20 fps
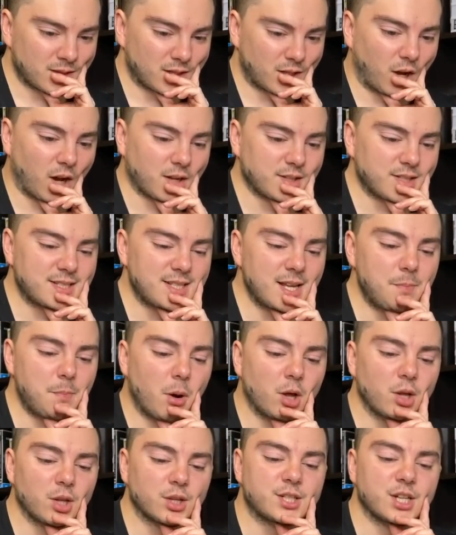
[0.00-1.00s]
Oh, is this that
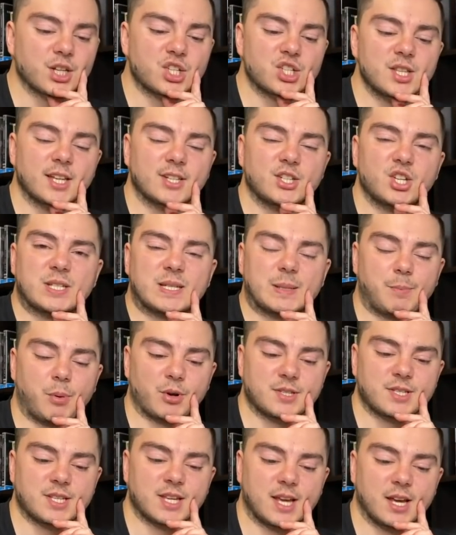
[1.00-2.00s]
politician that she's
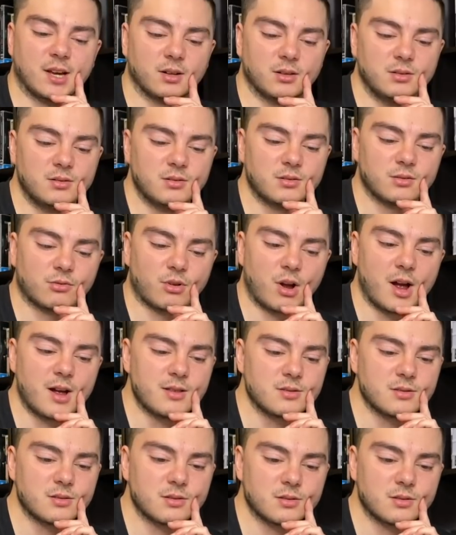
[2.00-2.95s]
supposed to kill, right?